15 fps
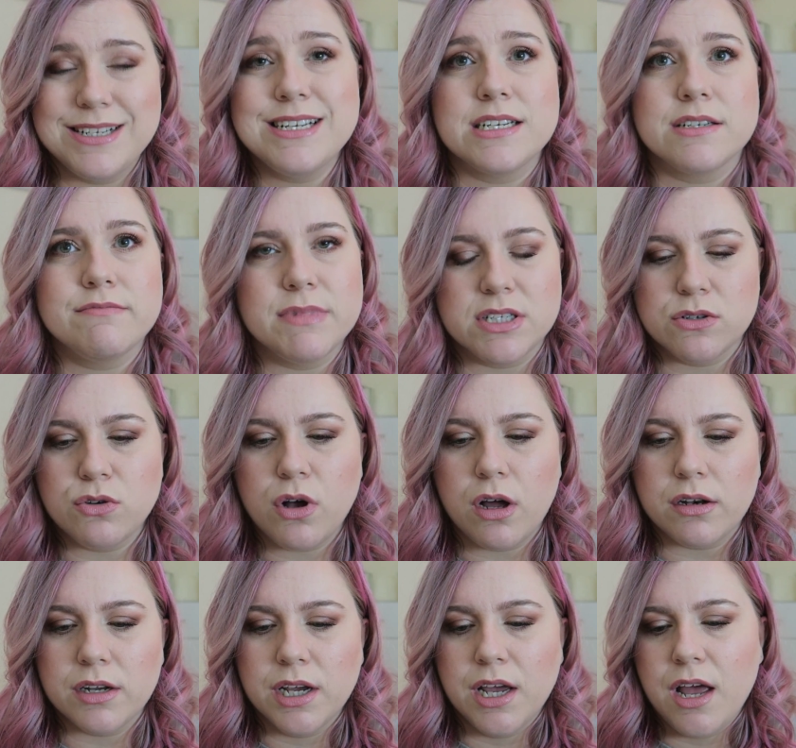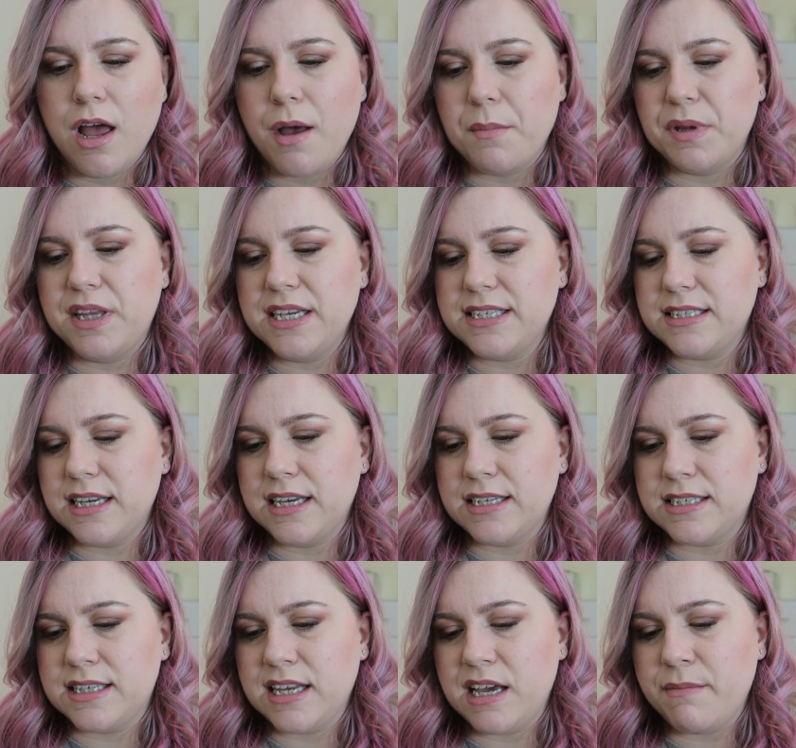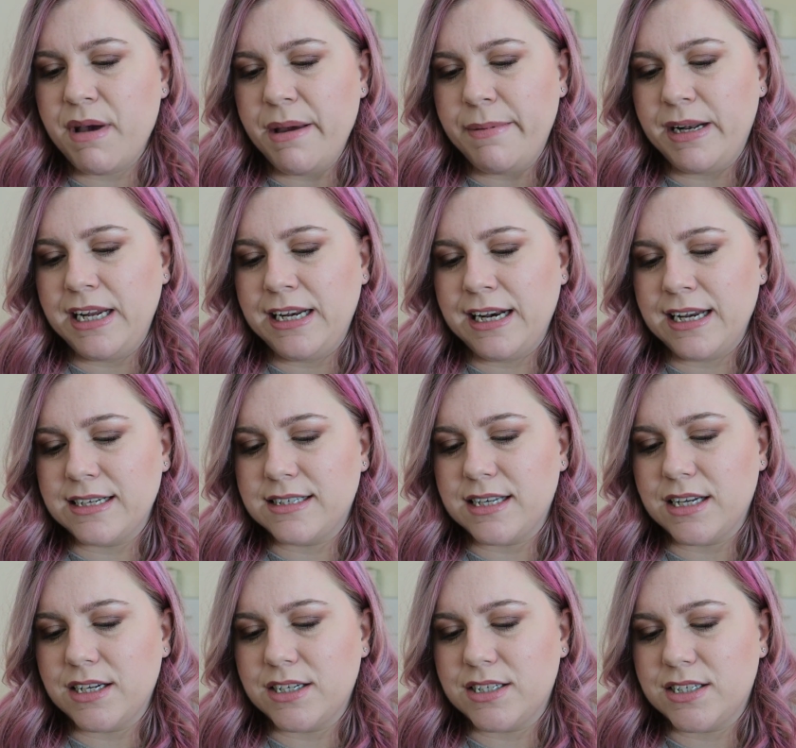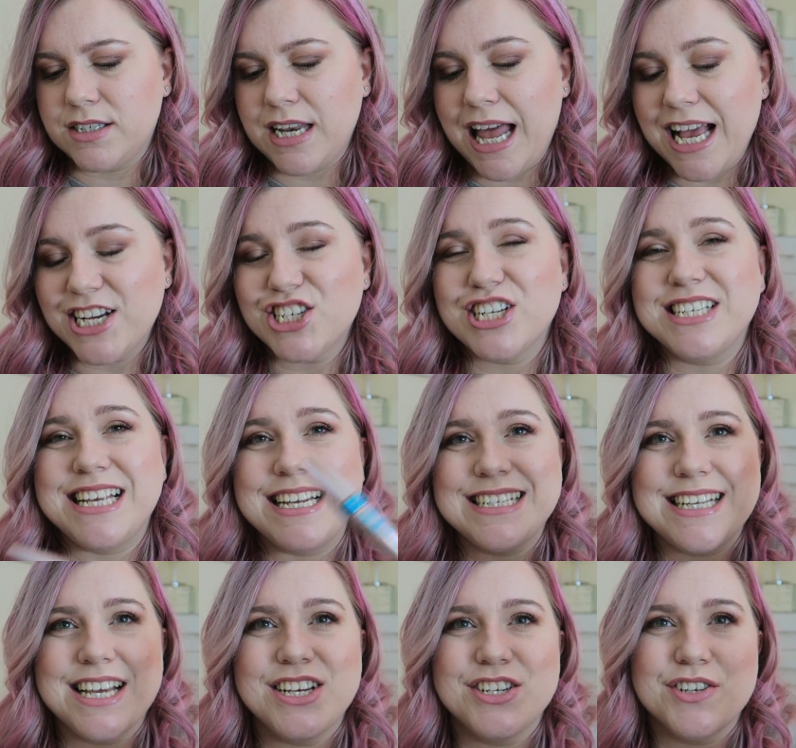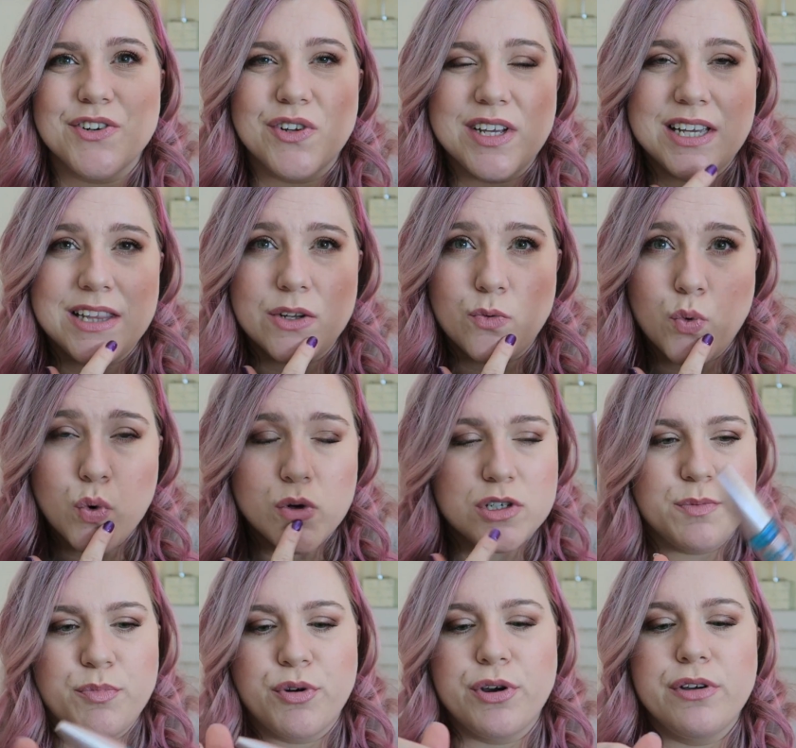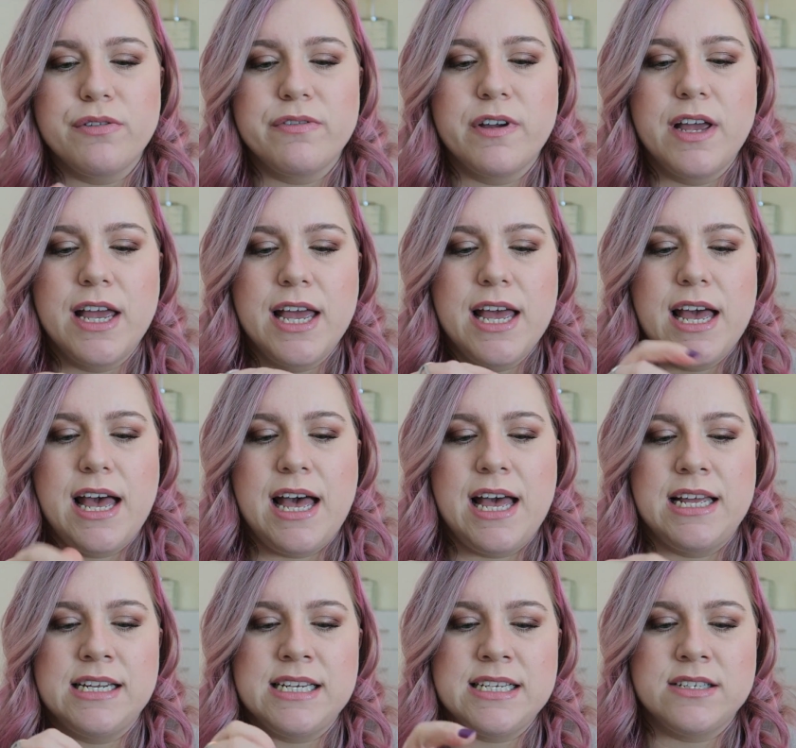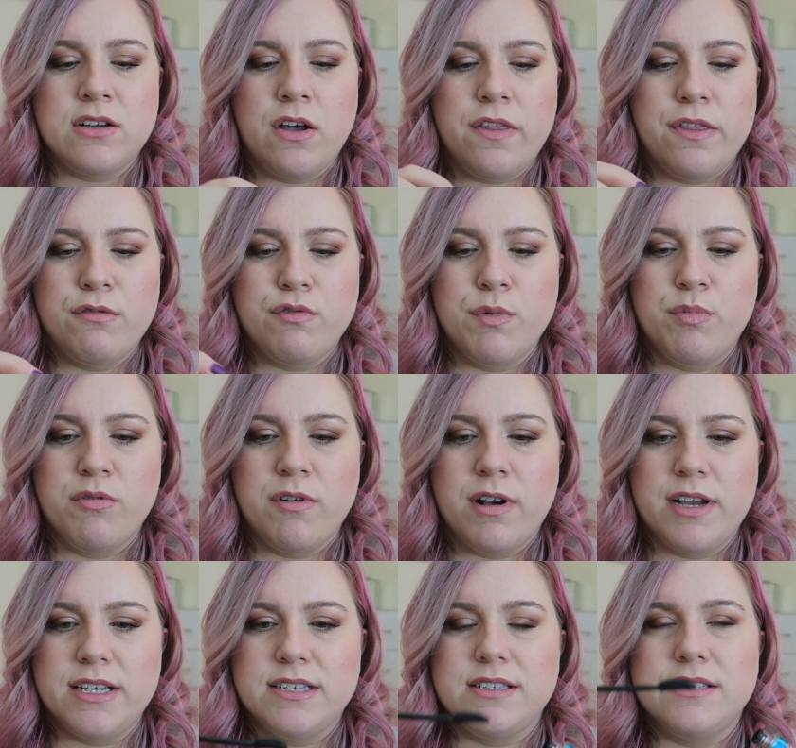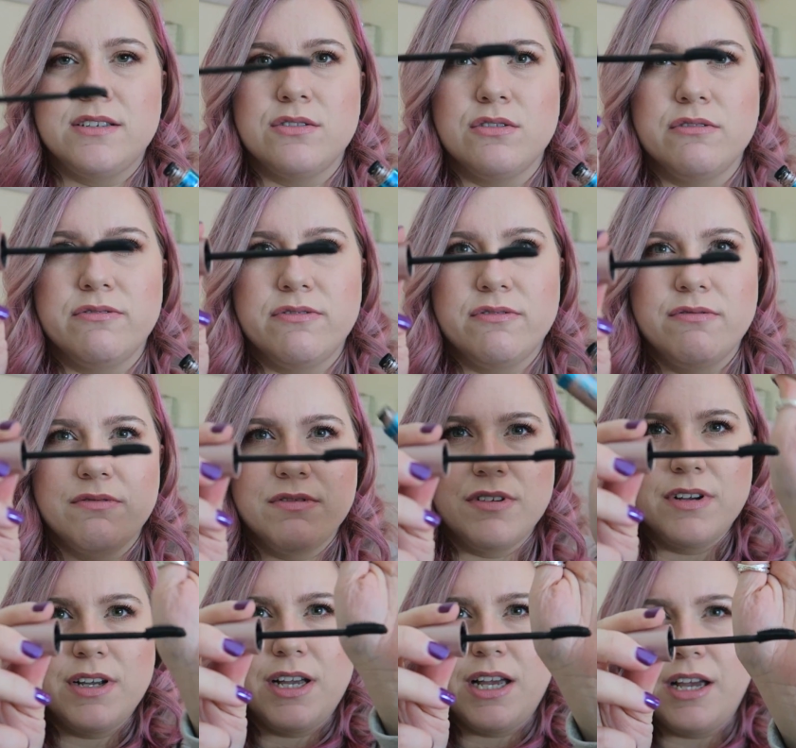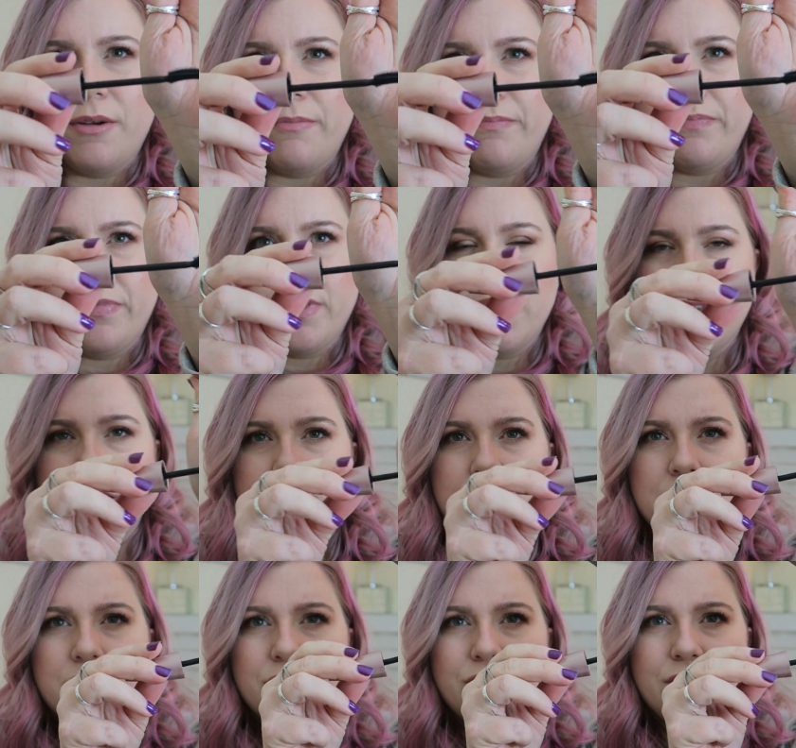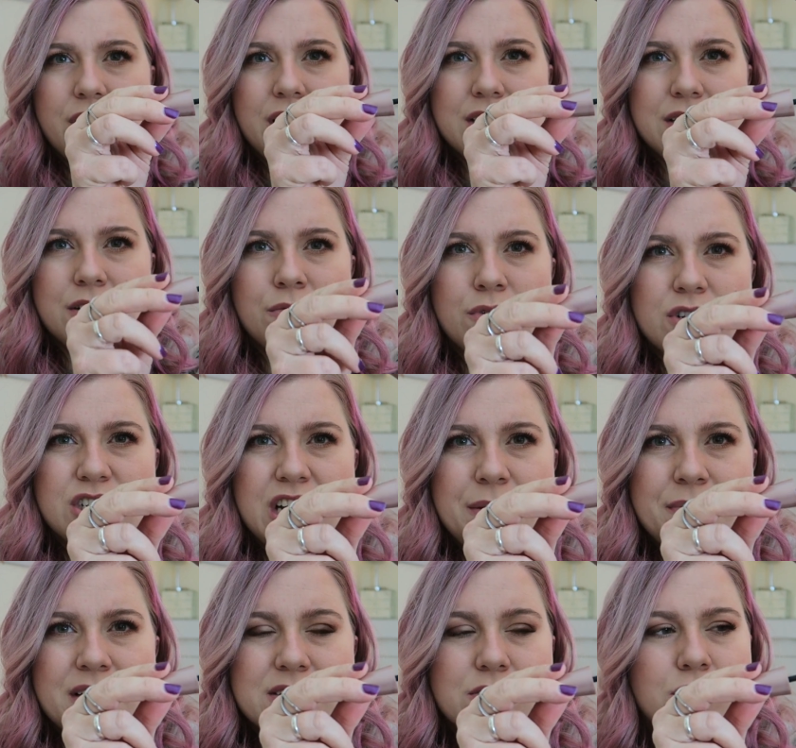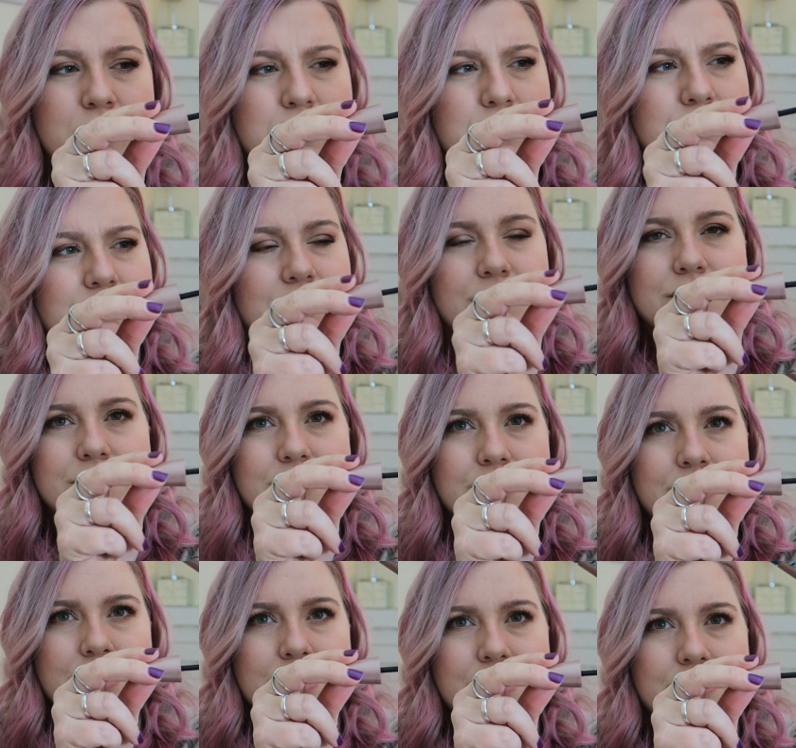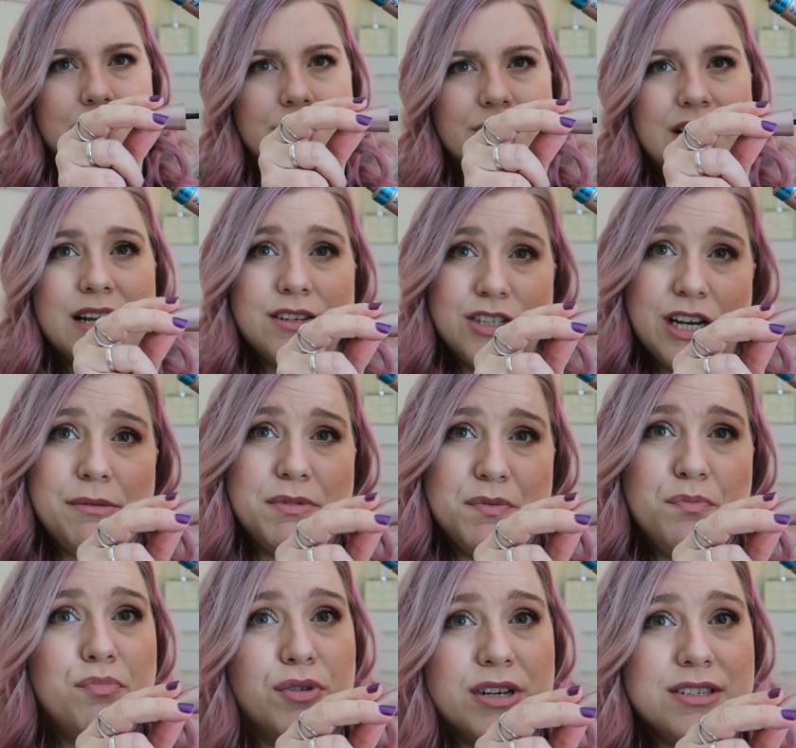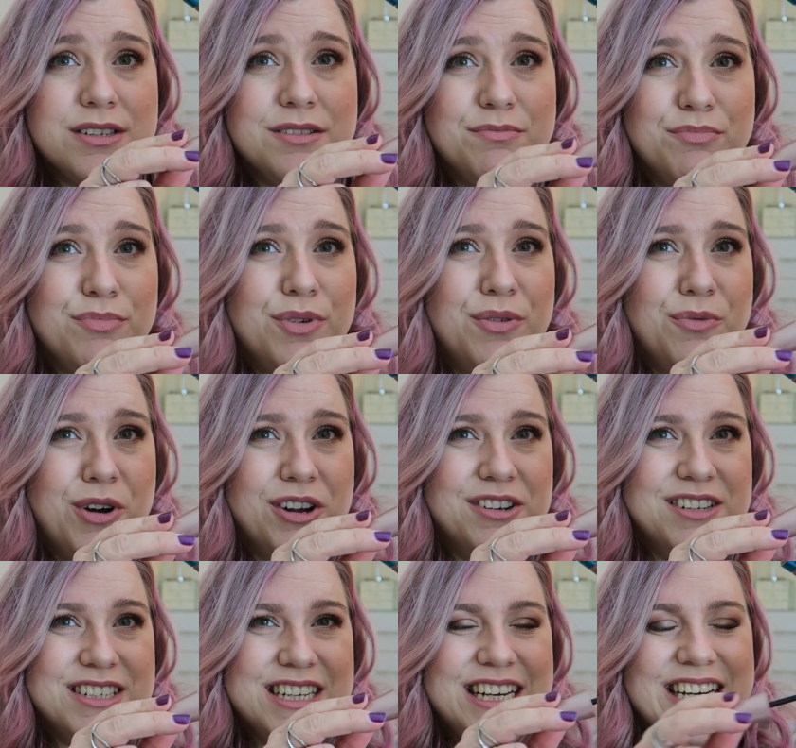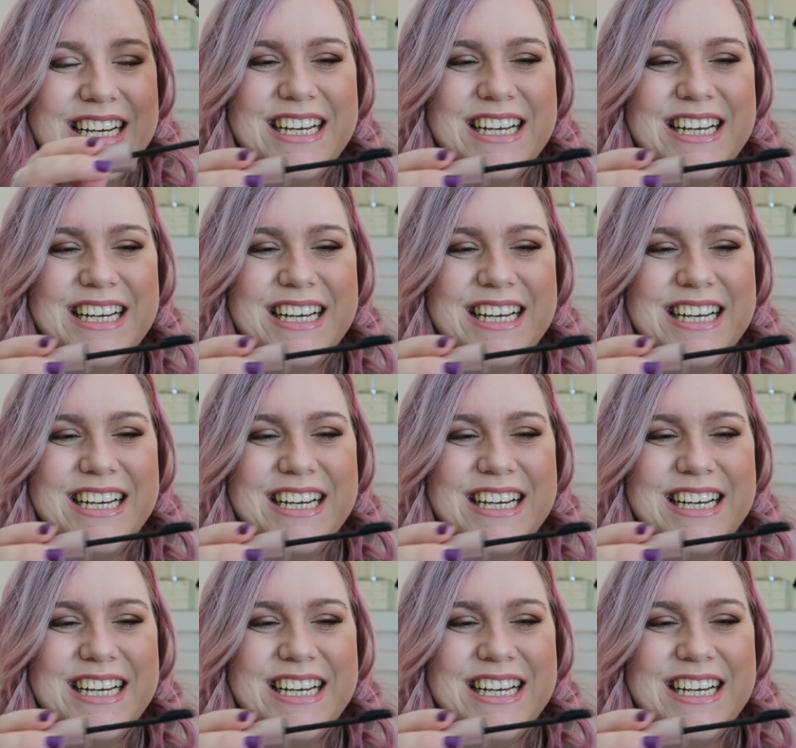I did, it's all gone. But this is the Maybelline Lash Sensational in the waterproof, and it's got the rubberized sort of, I don't know what shape that's called. That shaped bristle wand,